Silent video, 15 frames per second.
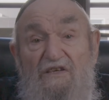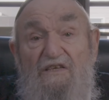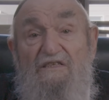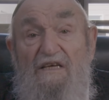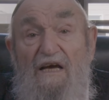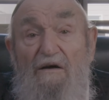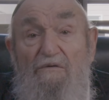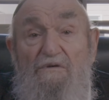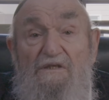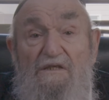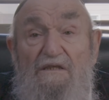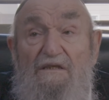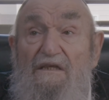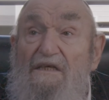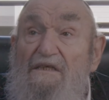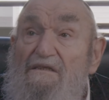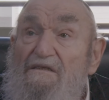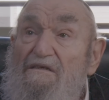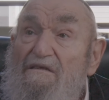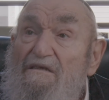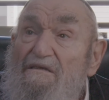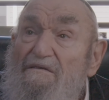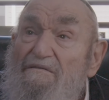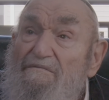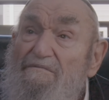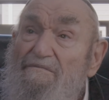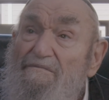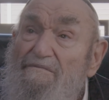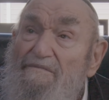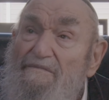six hours at least,
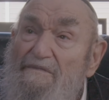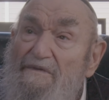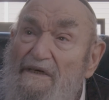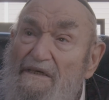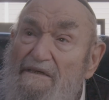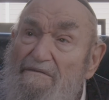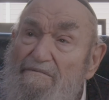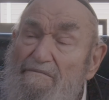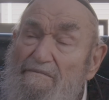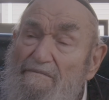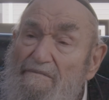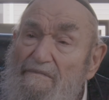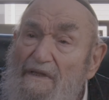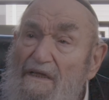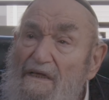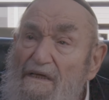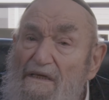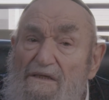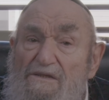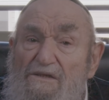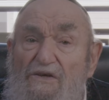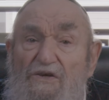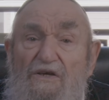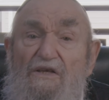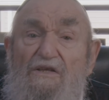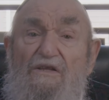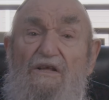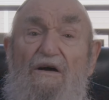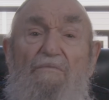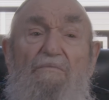right? So you can
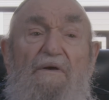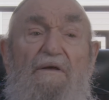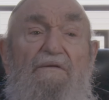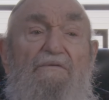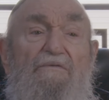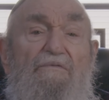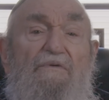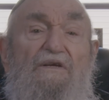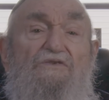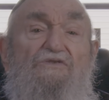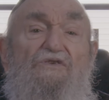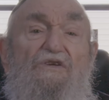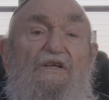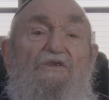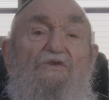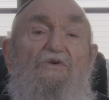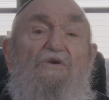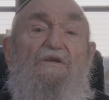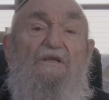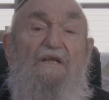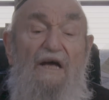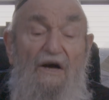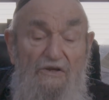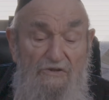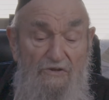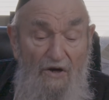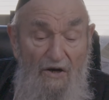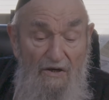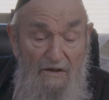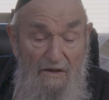tell me the reason he took the
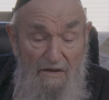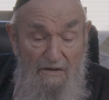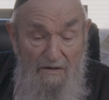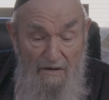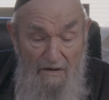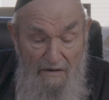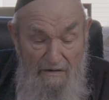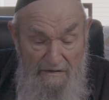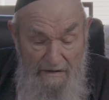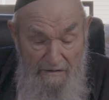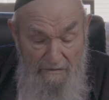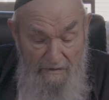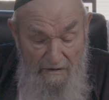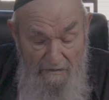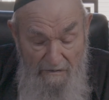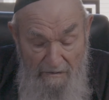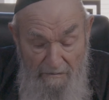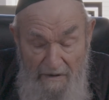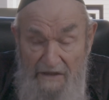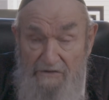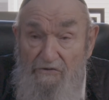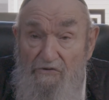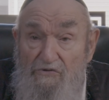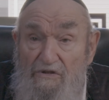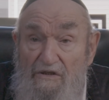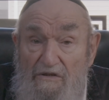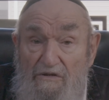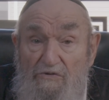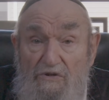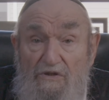tongue, the, the medrash,
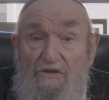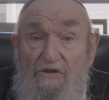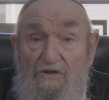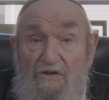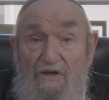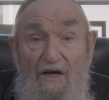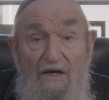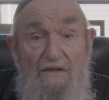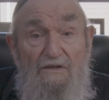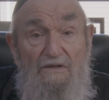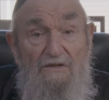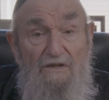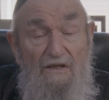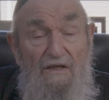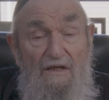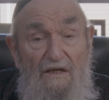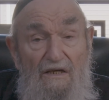he took the tongues,